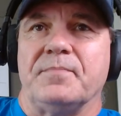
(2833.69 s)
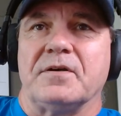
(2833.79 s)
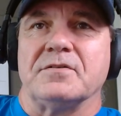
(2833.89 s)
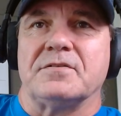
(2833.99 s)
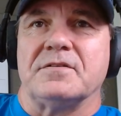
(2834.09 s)

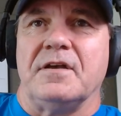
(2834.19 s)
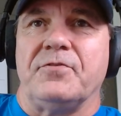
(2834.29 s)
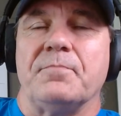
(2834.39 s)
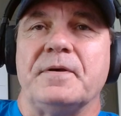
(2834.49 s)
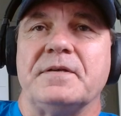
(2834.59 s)
Because if
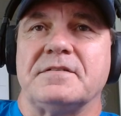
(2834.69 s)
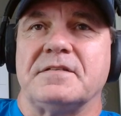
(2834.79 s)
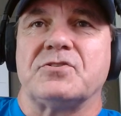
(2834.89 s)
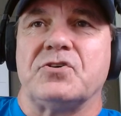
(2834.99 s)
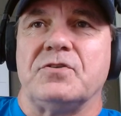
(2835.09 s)
your business
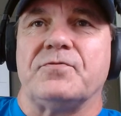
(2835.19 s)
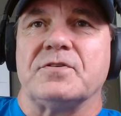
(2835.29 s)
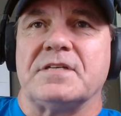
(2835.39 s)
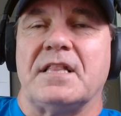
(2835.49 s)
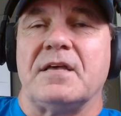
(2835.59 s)
is good for
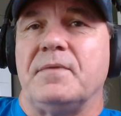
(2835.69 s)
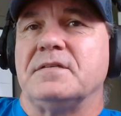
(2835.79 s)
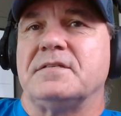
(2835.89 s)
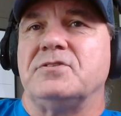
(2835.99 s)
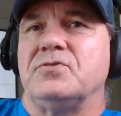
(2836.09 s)
selling,
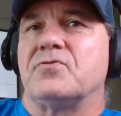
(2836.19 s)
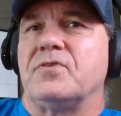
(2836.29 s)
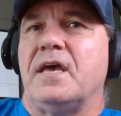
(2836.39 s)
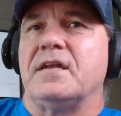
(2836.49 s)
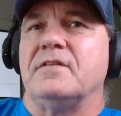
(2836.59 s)
means that you
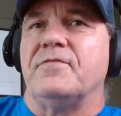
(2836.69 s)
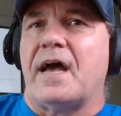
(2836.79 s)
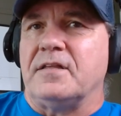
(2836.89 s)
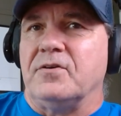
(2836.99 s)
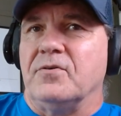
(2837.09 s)
created
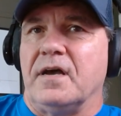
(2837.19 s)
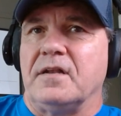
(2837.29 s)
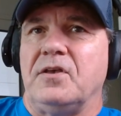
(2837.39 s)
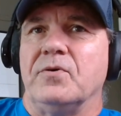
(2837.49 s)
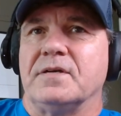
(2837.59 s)
value,
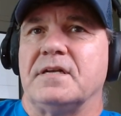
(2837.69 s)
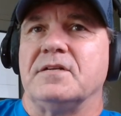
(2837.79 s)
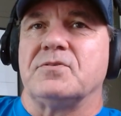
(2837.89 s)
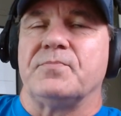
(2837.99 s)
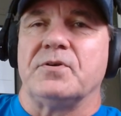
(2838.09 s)
and you as an
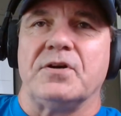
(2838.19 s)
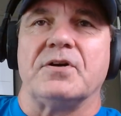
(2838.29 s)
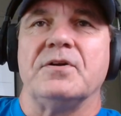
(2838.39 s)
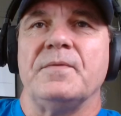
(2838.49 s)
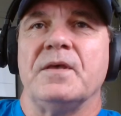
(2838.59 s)

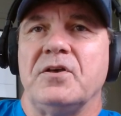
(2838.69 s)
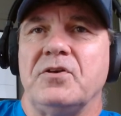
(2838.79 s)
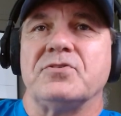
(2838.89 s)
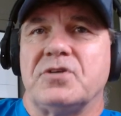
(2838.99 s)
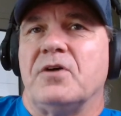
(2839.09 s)
entrepreneur,
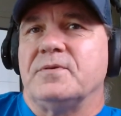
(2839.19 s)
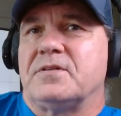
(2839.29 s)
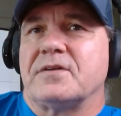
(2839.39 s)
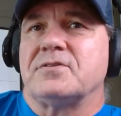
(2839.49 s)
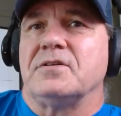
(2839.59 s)
your job is
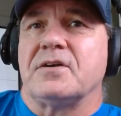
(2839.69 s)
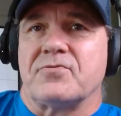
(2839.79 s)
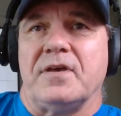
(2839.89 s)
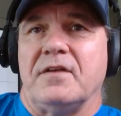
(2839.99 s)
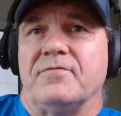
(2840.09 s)
to actually
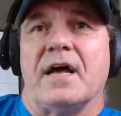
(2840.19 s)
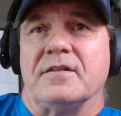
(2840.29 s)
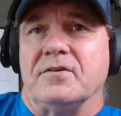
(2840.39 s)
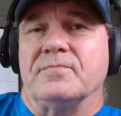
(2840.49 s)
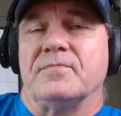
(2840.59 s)
create
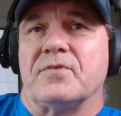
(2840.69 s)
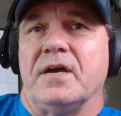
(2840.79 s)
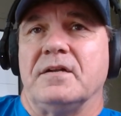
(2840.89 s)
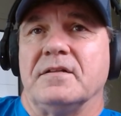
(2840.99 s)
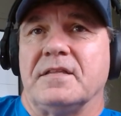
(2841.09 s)
value,
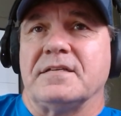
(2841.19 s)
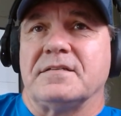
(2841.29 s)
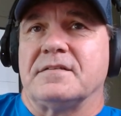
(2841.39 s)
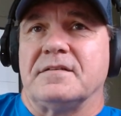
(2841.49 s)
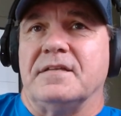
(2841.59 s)
right?
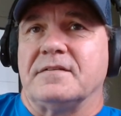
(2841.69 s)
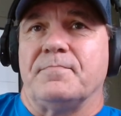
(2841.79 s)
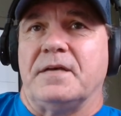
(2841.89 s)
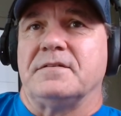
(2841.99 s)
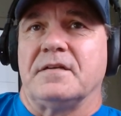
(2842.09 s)
That's
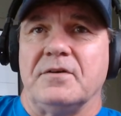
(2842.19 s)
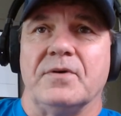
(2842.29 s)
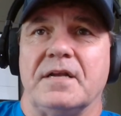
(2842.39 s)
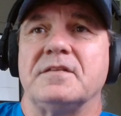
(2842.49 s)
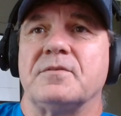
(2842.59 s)
basically
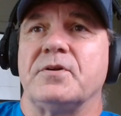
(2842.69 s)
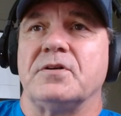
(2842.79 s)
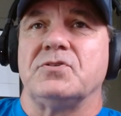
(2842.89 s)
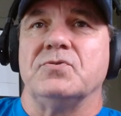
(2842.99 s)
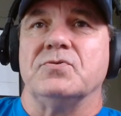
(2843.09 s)
what
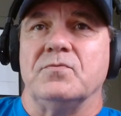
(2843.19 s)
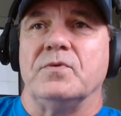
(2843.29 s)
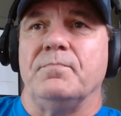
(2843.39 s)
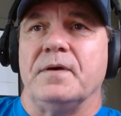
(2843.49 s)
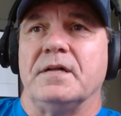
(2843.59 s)
entrepreneurs do.
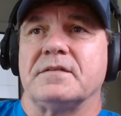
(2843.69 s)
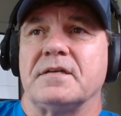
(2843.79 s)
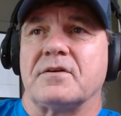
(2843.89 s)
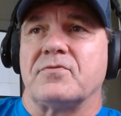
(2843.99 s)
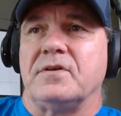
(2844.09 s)
We build
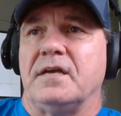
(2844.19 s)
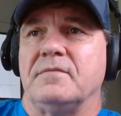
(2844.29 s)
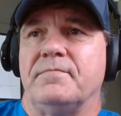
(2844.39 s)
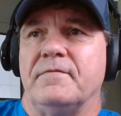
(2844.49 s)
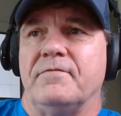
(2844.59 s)
and
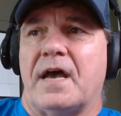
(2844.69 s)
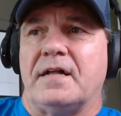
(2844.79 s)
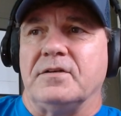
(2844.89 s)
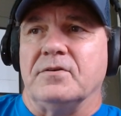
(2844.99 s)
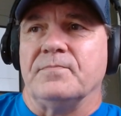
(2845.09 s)
create
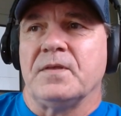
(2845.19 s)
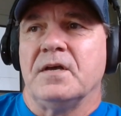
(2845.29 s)
value.